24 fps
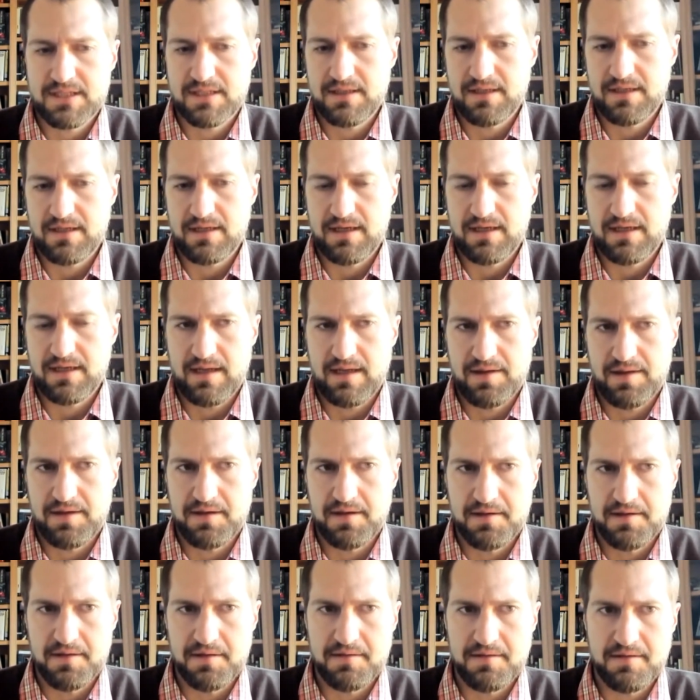
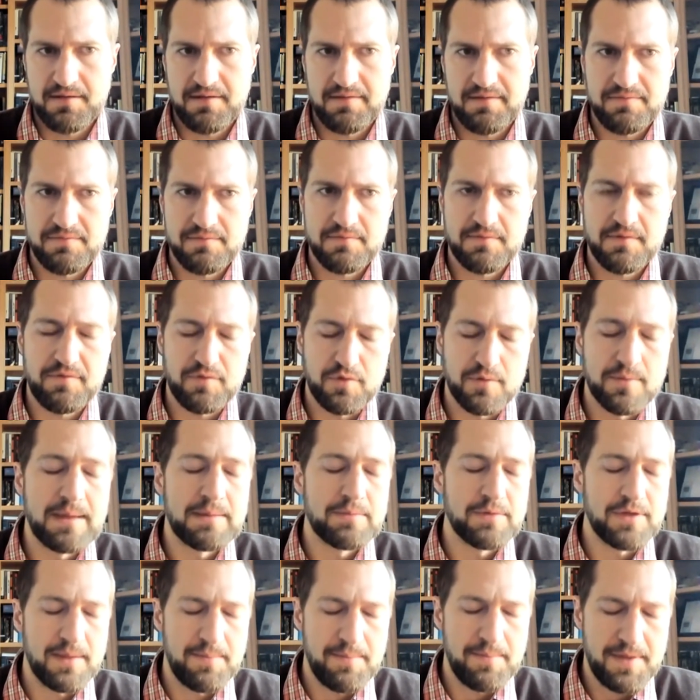if you
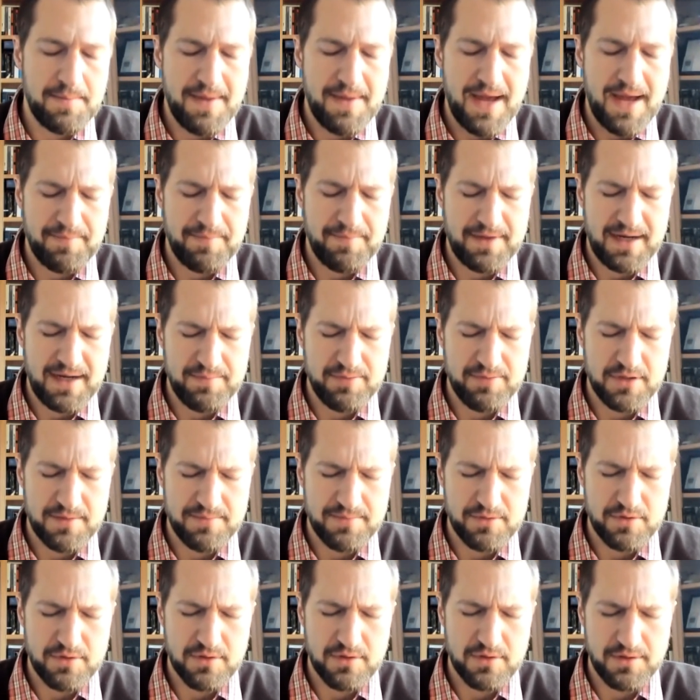remember the map that I put
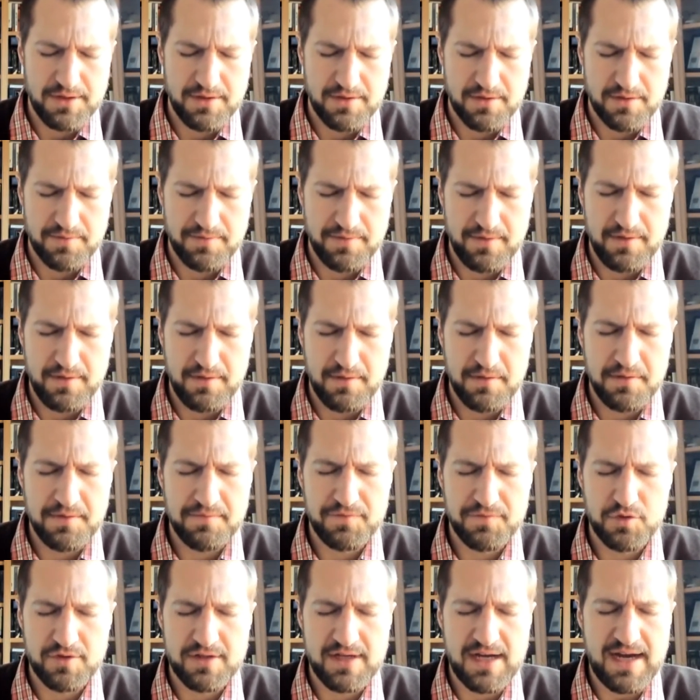up earlier,
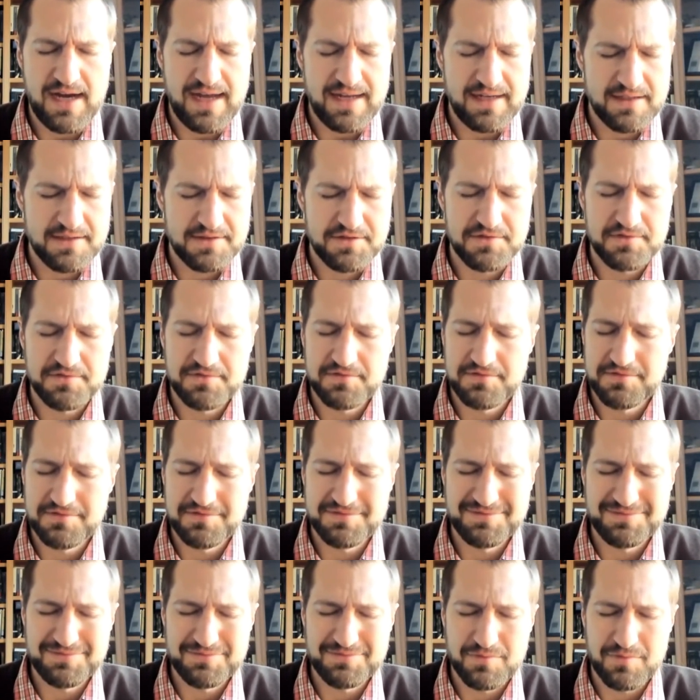if you got
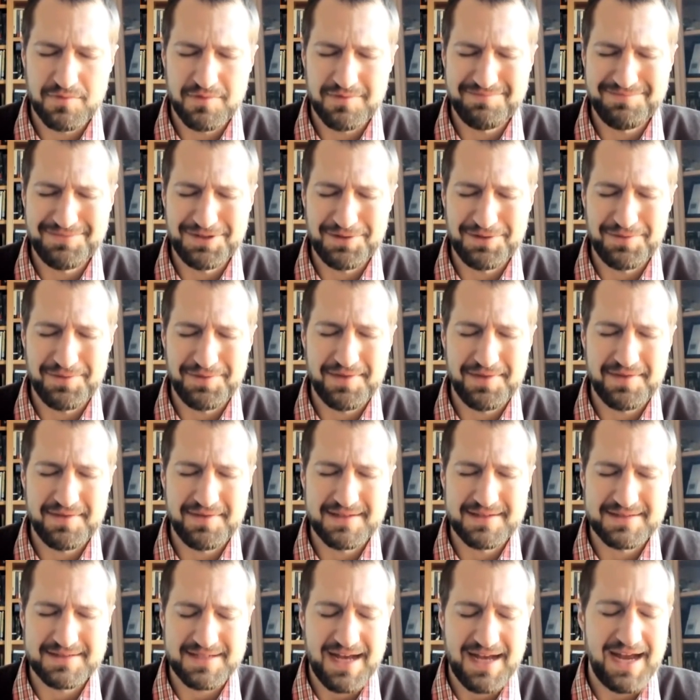to
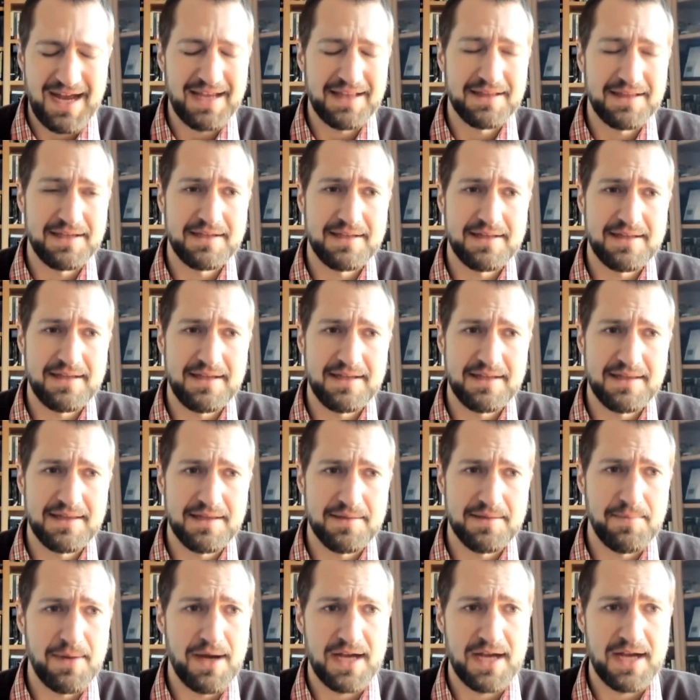this island in
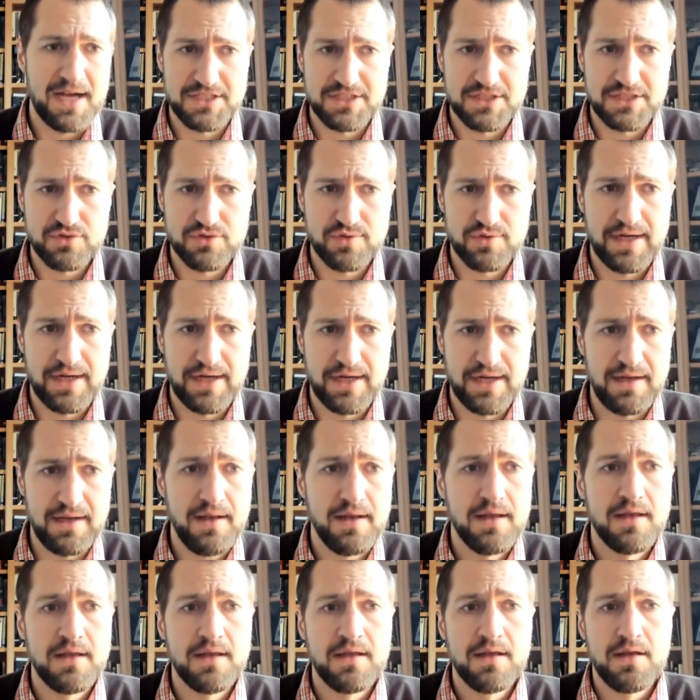the Bashi Strait
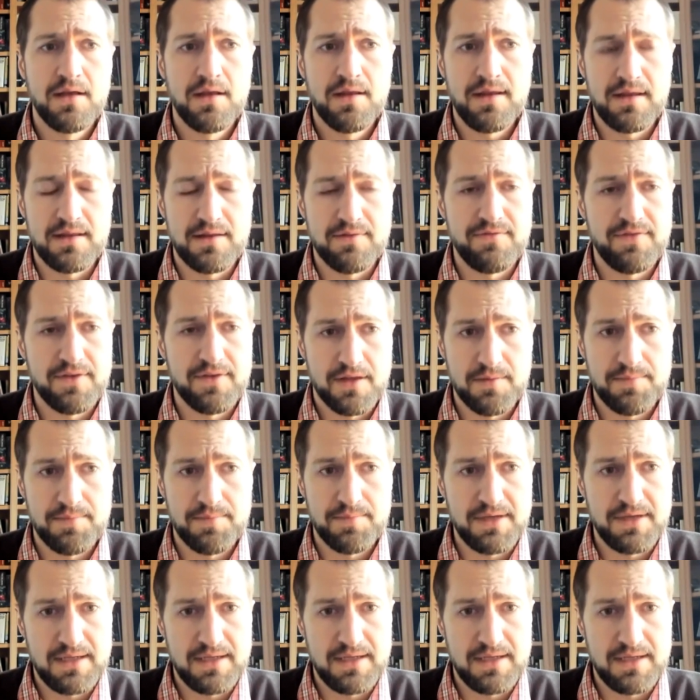in the
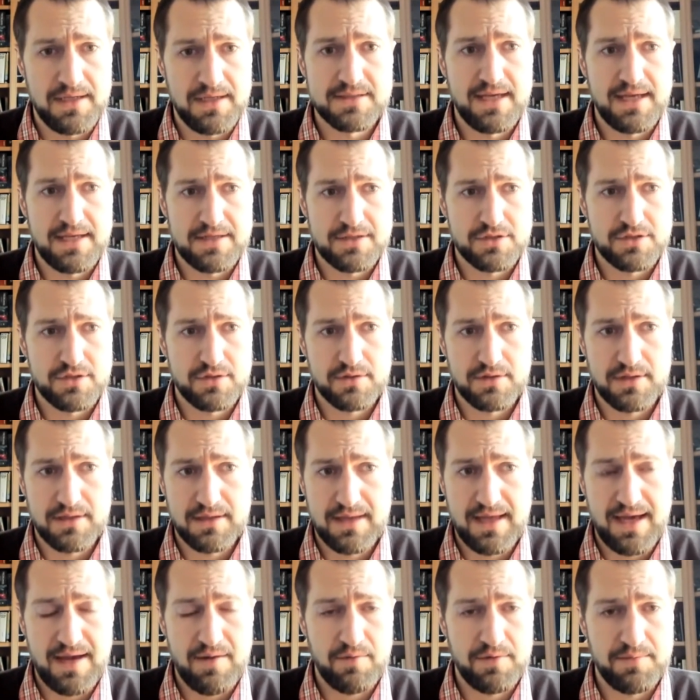Philippines, then certainly
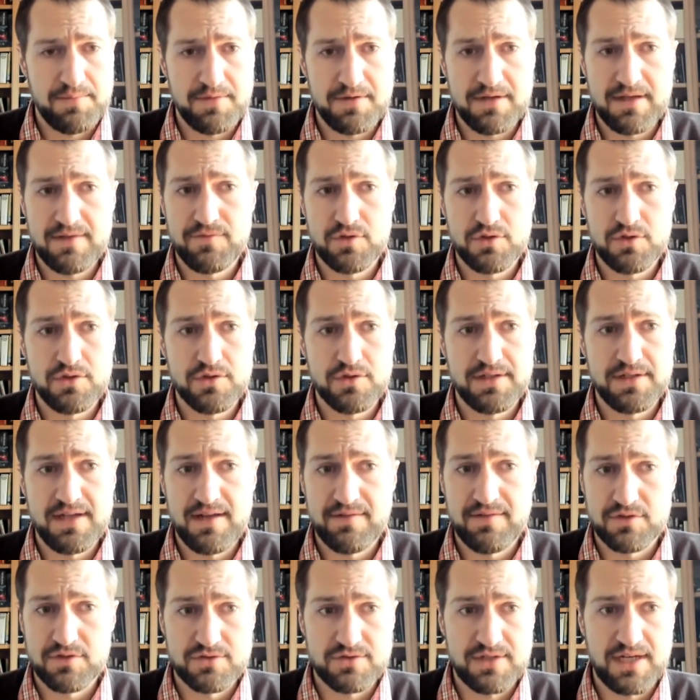that would give you good
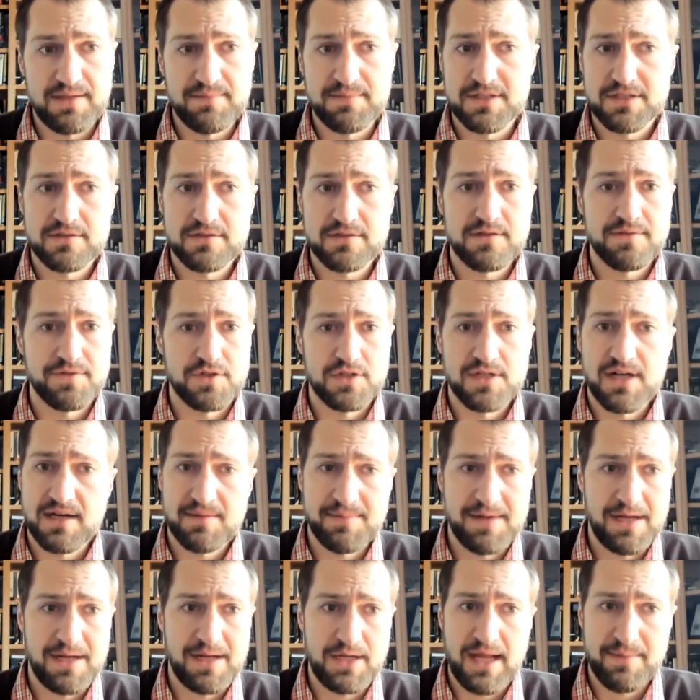naval strike missile if you're talking
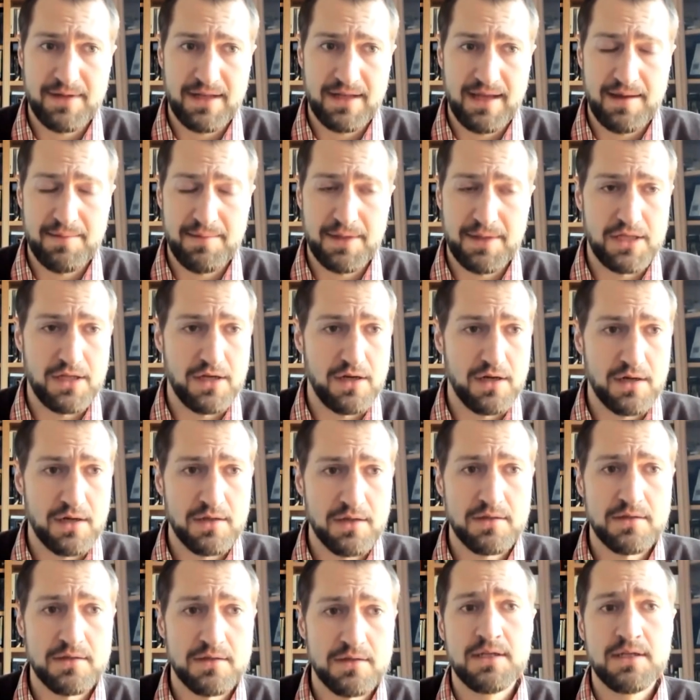about an MLR.